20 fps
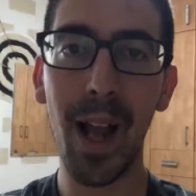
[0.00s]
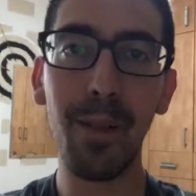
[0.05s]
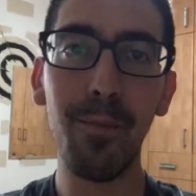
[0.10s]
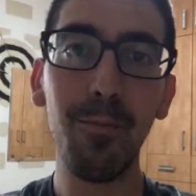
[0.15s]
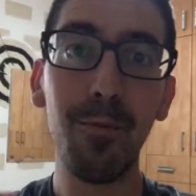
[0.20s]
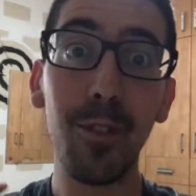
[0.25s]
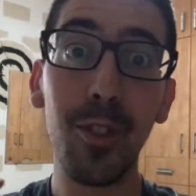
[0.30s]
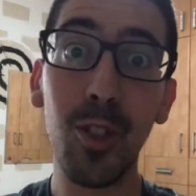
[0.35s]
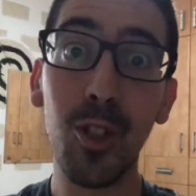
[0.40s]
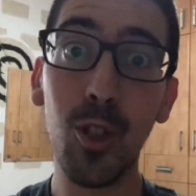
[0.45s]

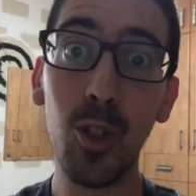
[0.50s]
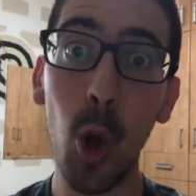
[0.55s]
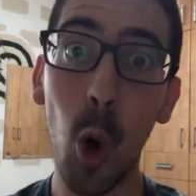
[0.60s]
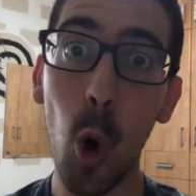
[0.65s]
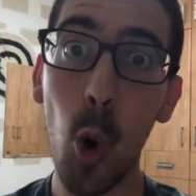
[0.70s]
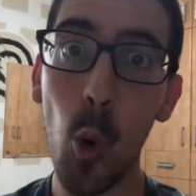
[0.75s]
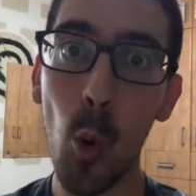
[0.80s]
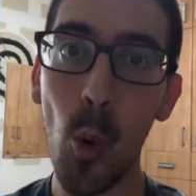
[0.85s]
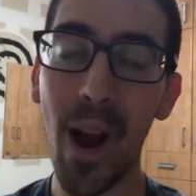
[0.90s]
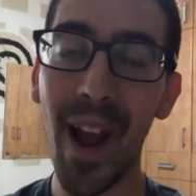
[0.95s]
I'm
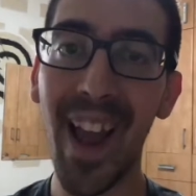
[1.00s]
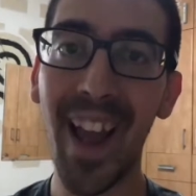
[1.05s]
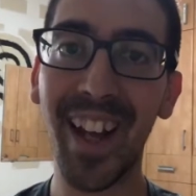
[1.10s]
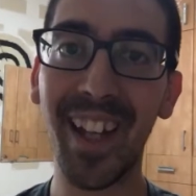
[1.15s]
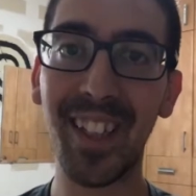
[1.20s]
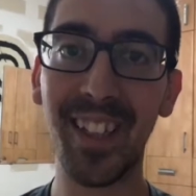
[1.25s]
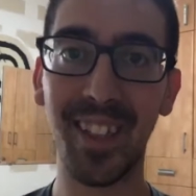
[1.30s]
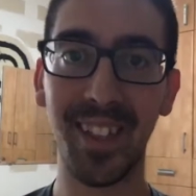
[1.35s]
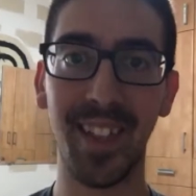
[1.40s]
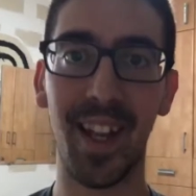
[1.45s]
so
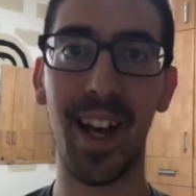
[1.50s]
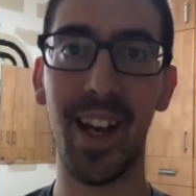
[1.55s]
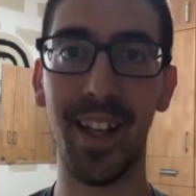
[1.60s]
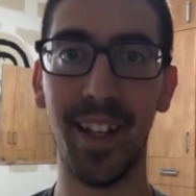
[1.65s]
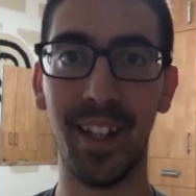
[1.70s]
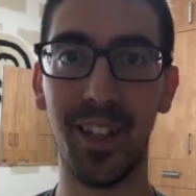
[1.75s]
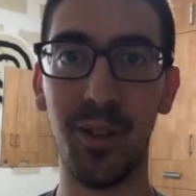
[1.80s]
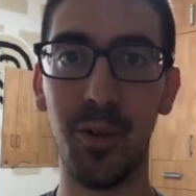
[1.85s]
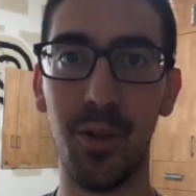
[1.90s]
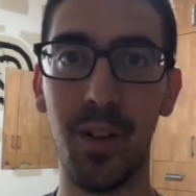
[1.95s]

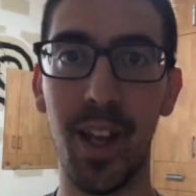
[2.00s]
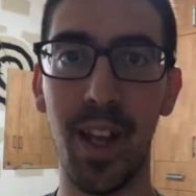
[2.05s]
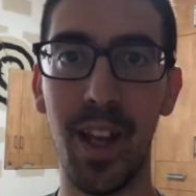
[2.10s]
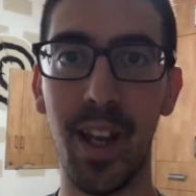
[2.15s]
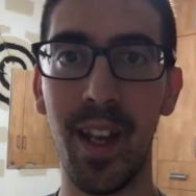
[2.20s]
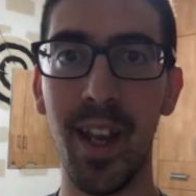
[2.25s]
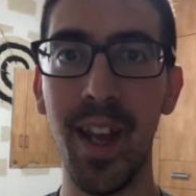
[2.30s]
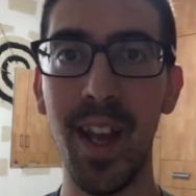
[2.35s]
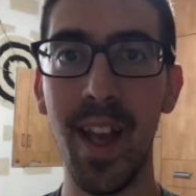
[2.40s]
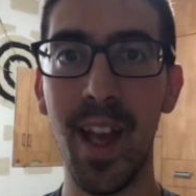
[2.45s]
excited
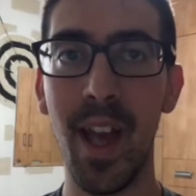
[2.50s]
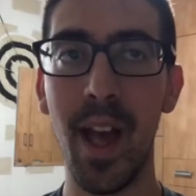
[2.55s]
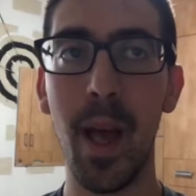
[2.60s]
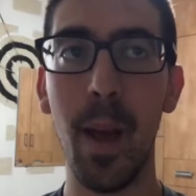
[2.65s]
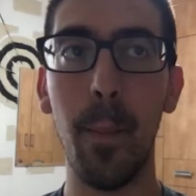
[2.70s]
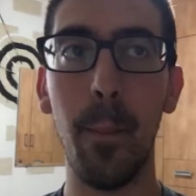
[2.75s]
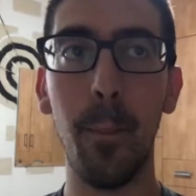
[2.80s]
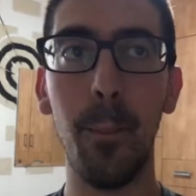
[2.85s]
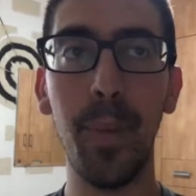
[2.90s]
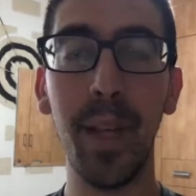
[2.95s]
today
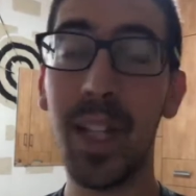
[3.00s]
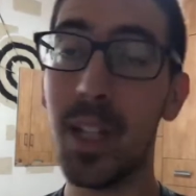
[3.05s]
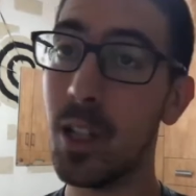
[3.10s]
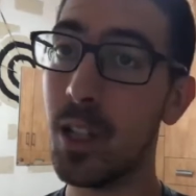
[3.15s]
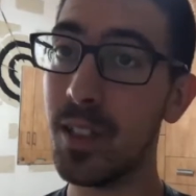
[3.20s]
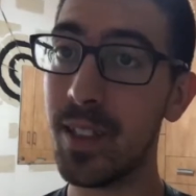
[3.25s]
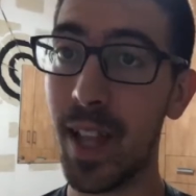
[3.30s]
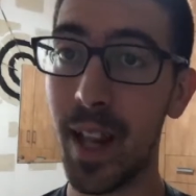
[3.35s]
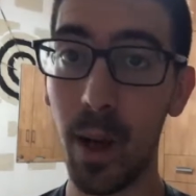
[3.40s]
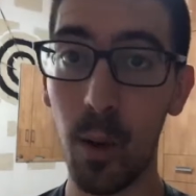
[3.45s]

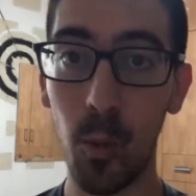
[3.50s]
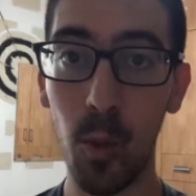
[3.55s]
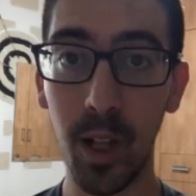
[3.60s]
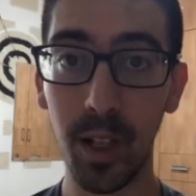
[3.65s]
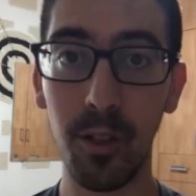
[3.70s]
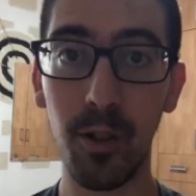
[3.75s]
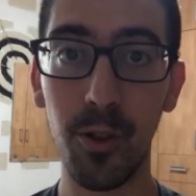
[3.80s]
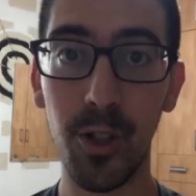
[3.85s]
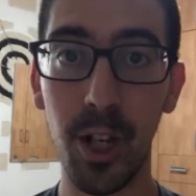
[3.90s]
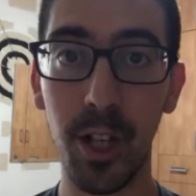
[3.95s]
because I
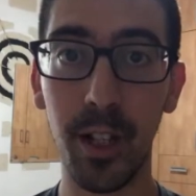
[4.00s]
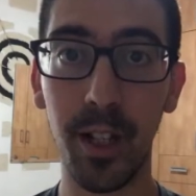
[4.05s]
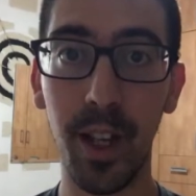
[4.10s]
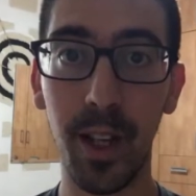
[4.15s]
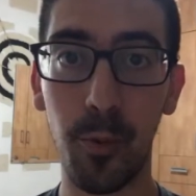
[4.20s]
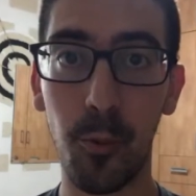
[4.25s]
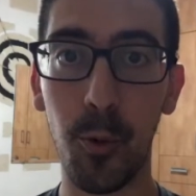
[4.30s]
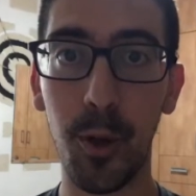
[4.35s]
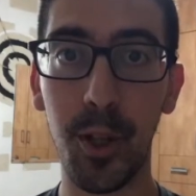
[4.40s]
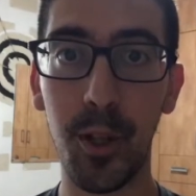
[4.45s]
want to share
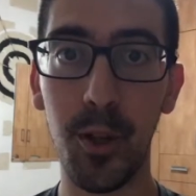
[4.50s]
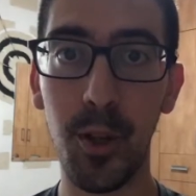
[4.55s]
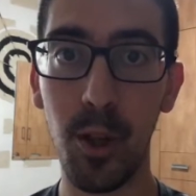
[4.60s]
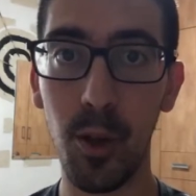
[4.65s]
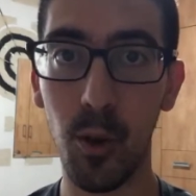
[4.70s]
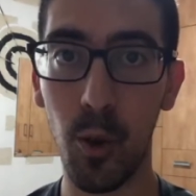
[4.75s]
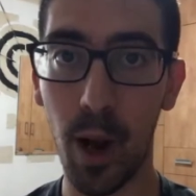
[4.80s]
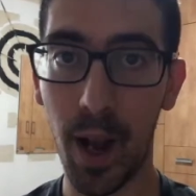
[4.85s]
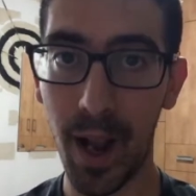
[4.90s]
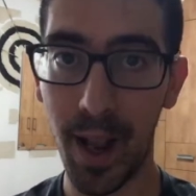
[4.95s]
that with
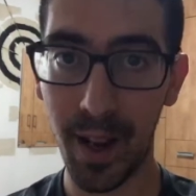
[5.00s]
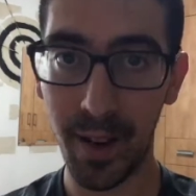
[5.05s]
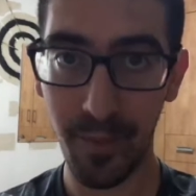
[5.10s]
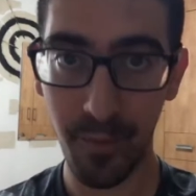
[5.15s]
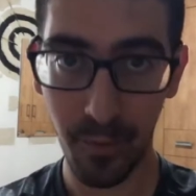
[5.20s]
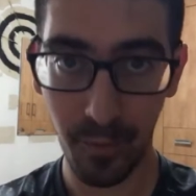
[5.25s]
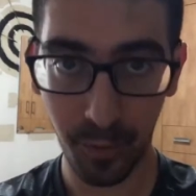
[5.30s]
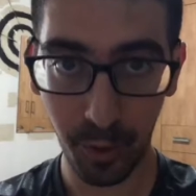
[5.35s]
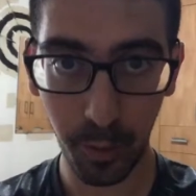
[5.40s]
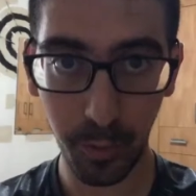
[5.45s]
you,
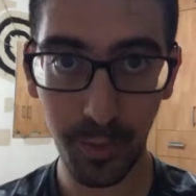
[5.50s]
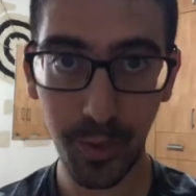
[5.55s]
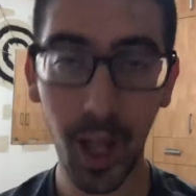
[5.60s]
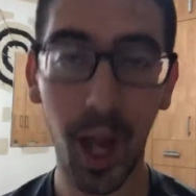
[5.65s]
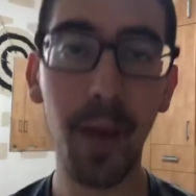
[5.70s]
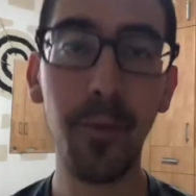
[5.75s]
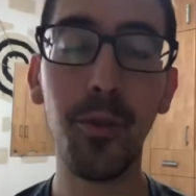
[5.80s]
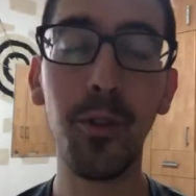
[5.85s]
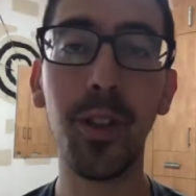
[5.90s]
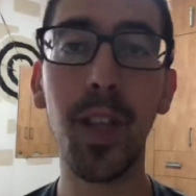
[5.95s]
and from
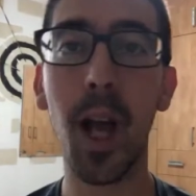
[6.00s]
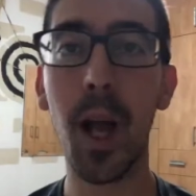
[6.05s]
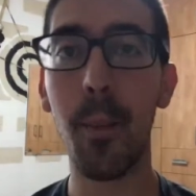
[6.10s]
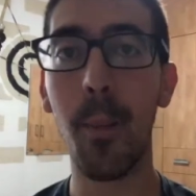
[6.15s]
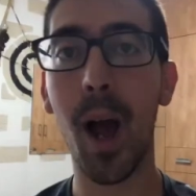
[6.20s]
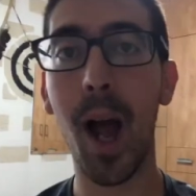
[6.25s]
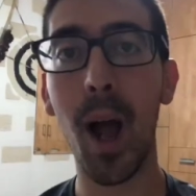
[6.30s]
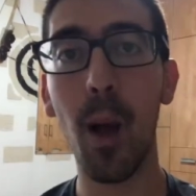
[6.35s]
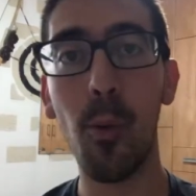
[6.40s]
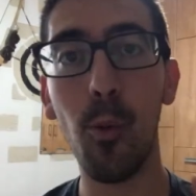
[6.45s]
time to
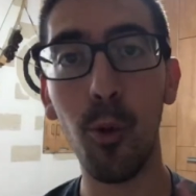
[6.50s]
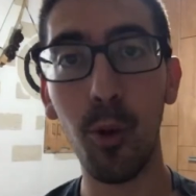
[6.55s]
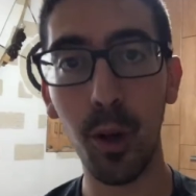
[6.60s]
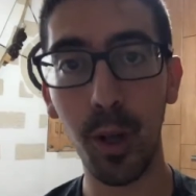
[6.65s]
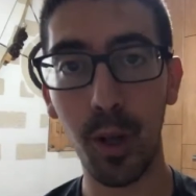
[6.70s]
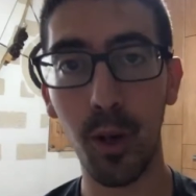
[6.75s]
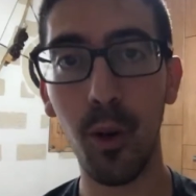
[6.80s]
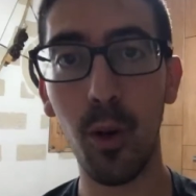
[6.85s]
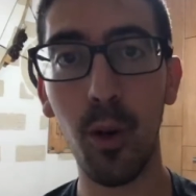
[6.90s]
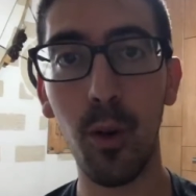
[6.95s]
time I will
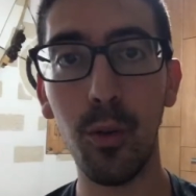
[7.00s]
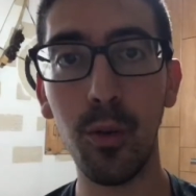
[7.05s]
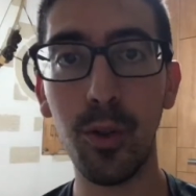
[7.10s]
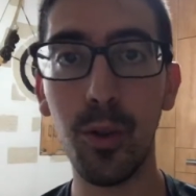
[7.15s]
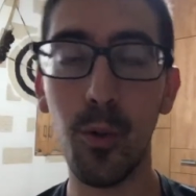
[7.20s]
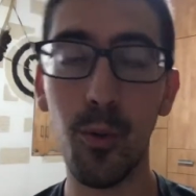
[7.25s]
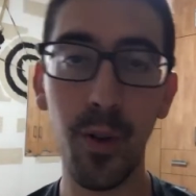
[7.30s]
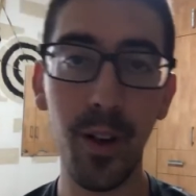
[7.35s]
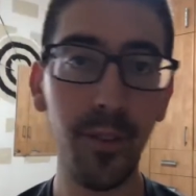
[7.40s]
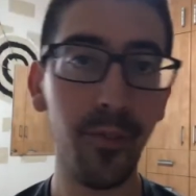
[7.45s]
go
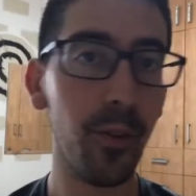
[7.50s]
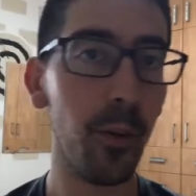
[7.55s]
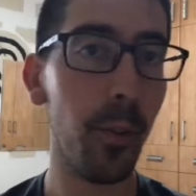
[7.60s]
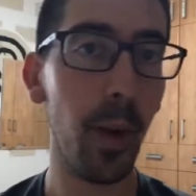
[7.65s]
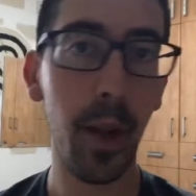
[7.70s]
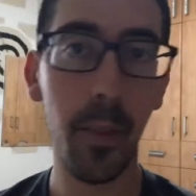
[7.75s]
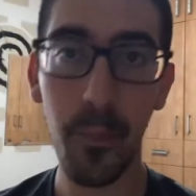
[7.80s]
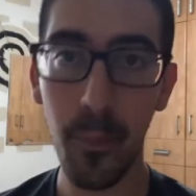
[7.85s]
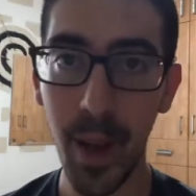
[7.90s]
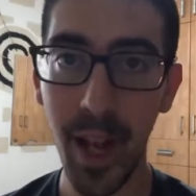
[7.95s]
to read from
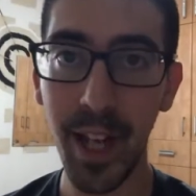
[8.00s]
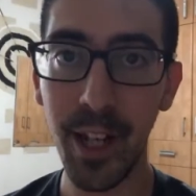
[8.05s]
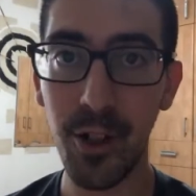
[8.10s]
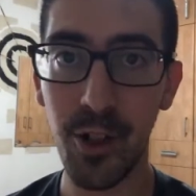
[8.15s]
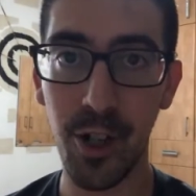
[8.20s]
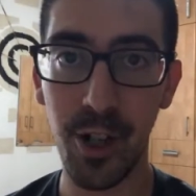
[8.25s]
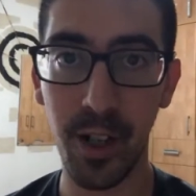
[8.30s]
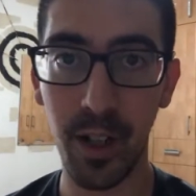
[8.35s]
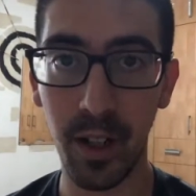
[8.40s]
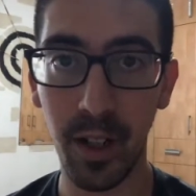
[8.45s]
my
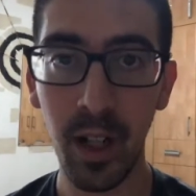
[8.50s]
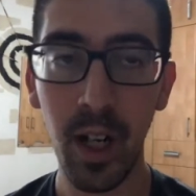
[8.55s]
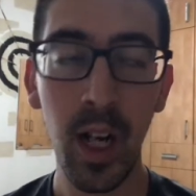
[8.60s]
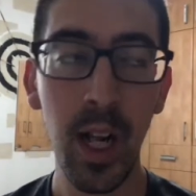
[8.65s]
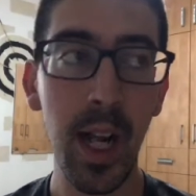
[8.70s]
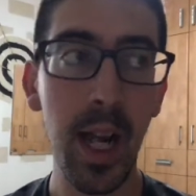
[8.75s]
page here